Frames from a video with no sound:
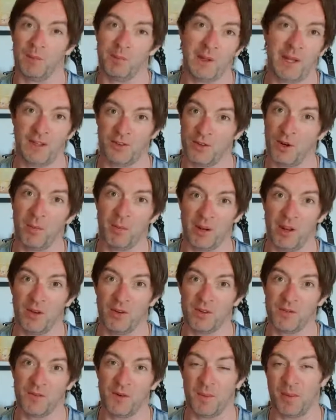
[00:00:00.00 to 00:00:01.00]

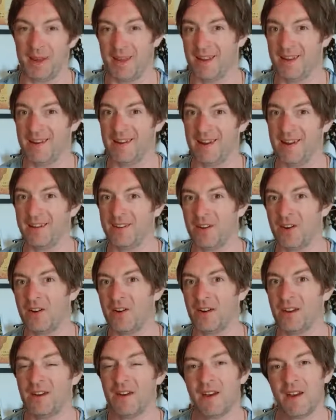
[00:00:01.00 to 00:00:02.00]
dominoes for a bit and then
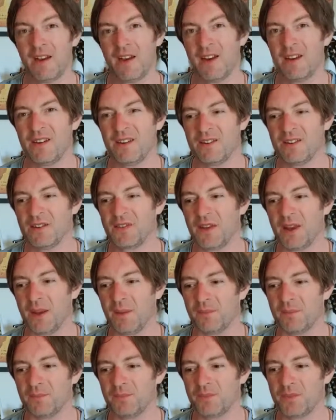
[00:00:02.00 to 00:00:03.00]
die. And you just
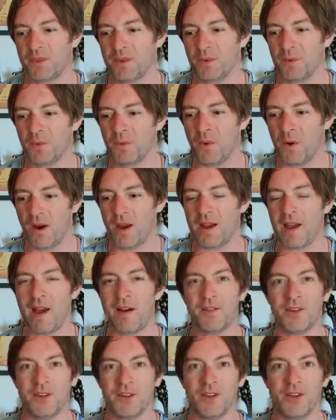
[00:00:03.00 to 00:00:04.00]
think, why
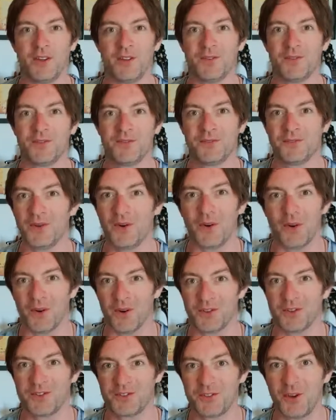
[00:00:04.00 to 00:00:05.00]
haven't you
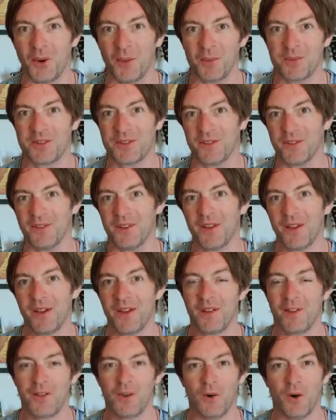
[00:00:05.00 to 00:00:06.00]
stopped and
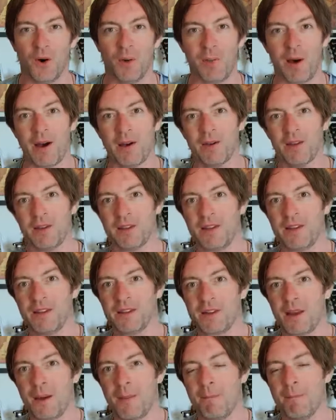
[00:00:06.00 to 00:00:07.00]
thought about
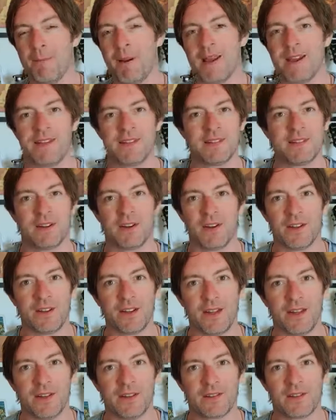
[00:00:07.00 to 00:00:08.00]
these amazing
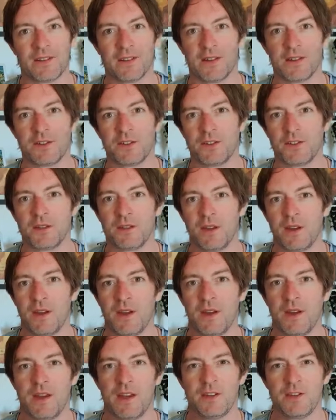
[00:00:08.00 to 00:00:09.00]
ideas? It's
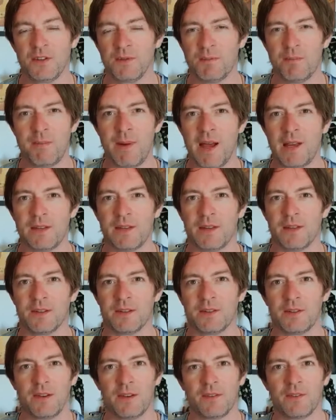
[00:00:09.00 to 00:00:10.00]
just
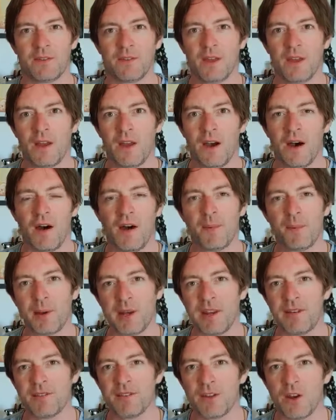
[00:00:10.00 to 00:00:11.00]
madness. I
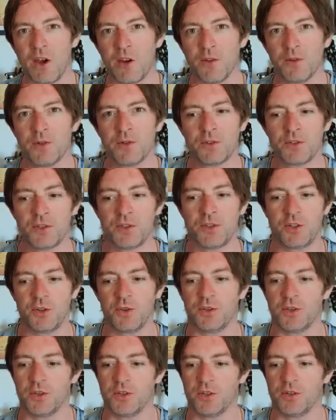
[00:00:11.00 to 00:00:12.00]
believe no
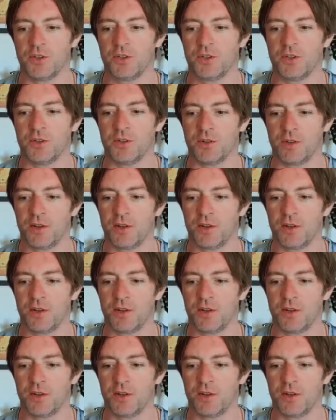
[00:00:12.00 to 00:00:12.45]
student should